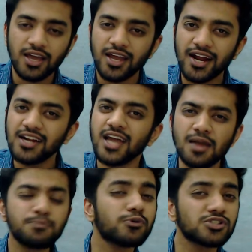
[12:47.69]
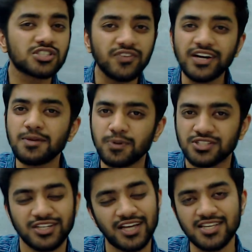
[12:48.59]
India imports
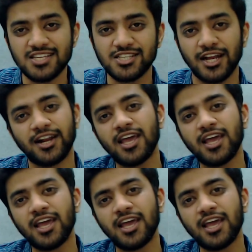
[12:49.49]
70%, as I said,